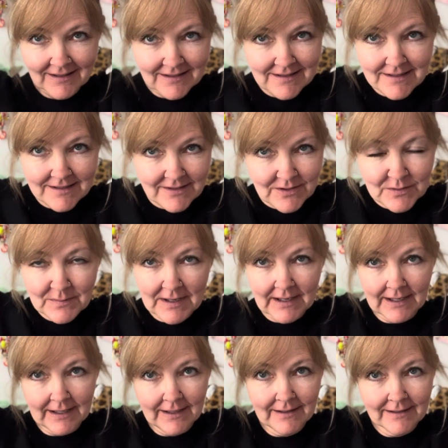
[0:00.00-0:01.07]
Excuse my
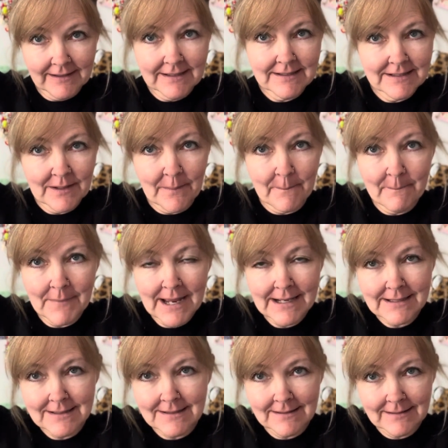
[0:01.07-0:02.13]
hair, it is a
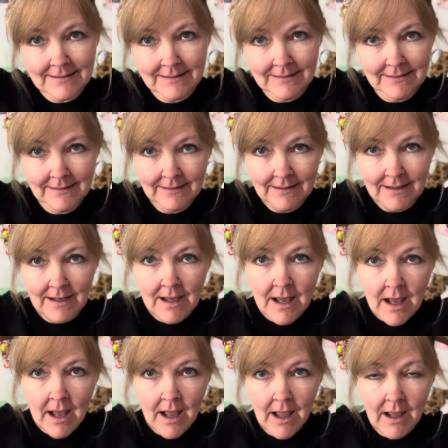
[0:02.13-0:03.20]
mess.
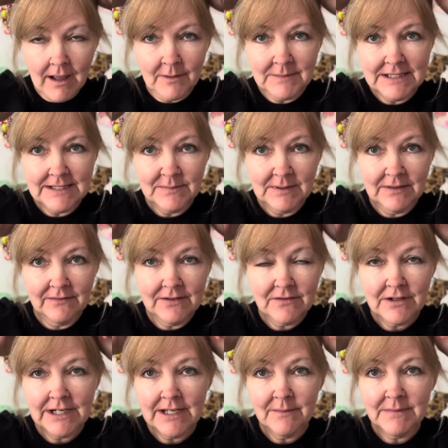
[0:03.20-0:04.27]
Um, it has been a
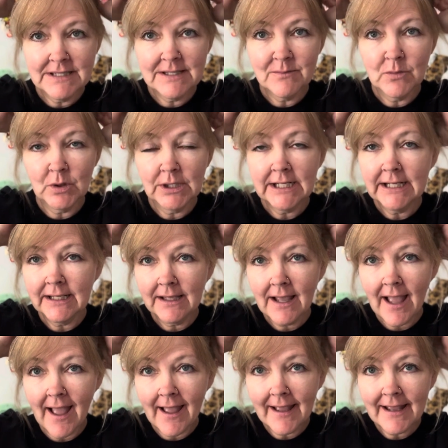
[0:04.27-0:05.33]
very busy morning.
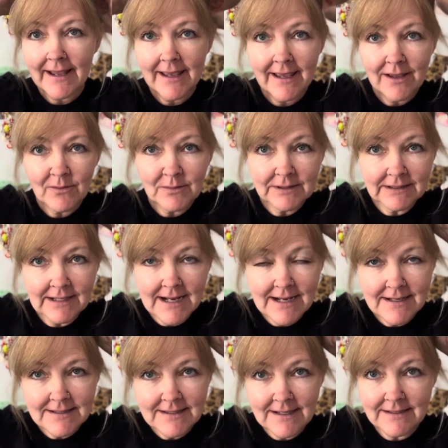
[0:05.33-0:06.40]
I
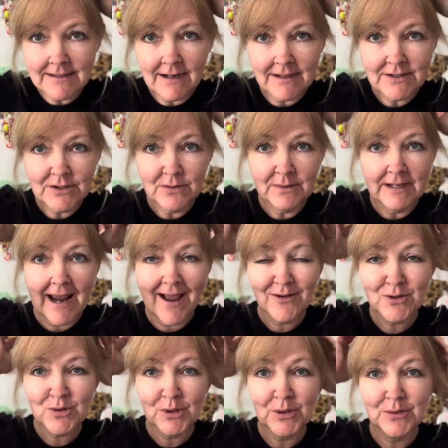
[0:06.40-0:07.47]
realized I did not do an
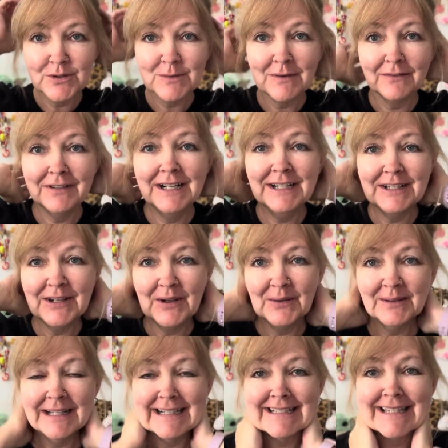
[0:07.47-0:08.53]
outro to my
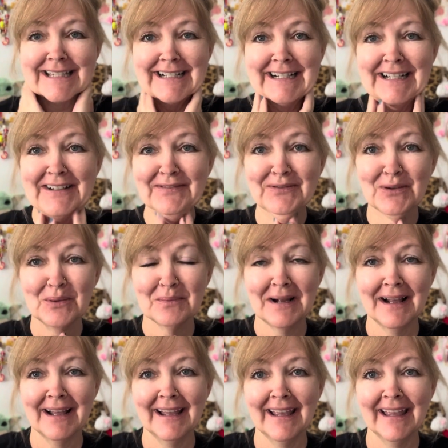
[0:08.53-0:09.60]
video last night for
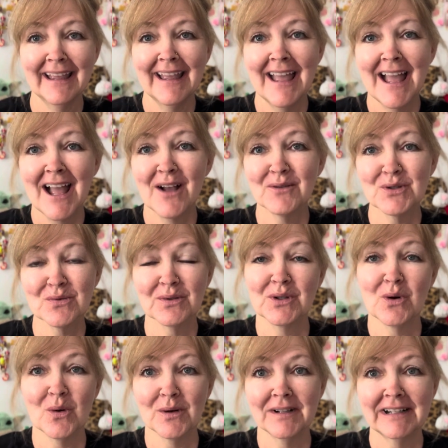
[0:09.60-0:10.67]
my, I was
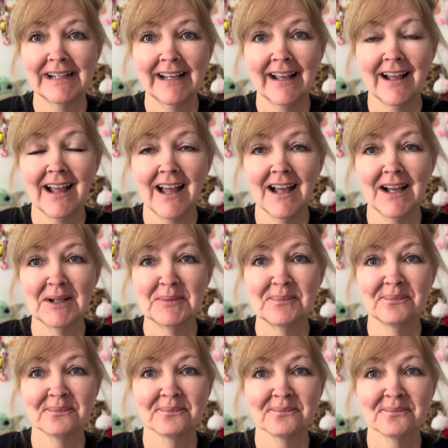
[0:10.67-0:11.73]
recording
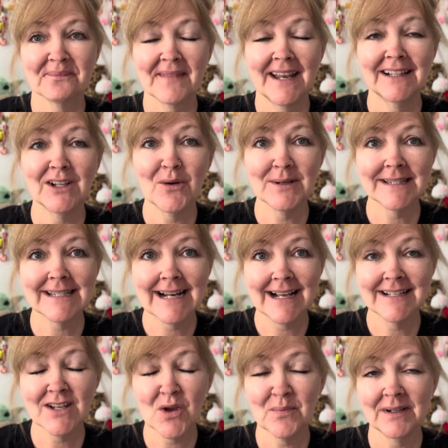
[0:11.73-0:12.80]
um, Lois and
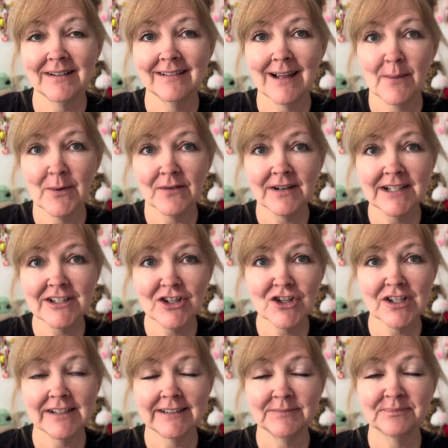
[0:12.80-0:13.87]
I's open
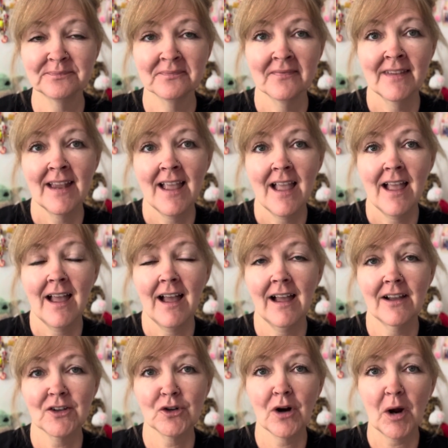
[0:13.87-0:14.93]
collaboration, uh,
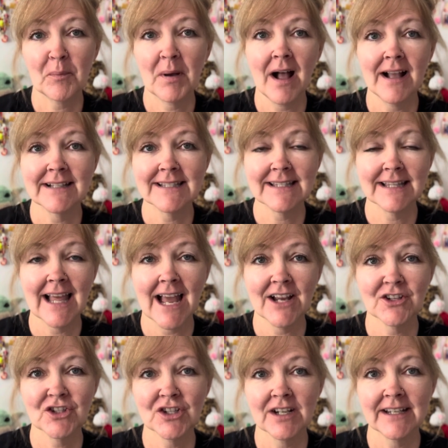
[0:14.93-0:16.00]
crockpot
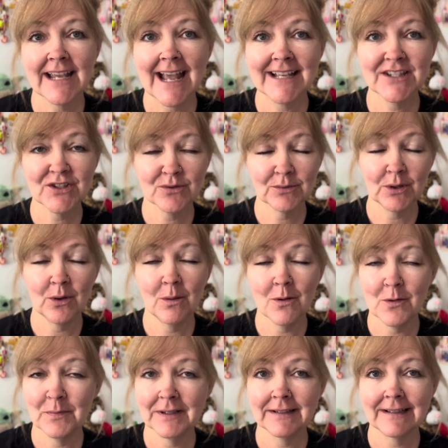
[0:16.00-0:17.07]
slash casserole
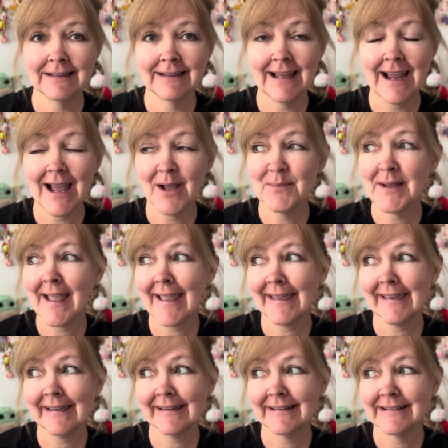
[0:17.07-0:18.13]
open collab
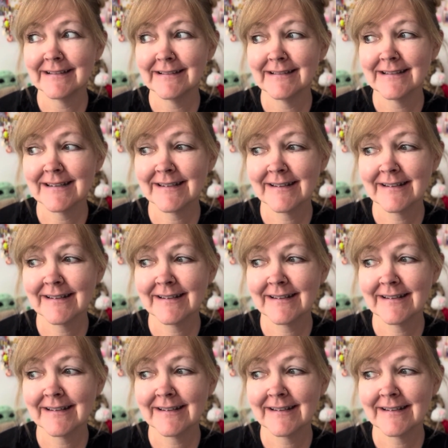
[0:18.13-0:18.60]
and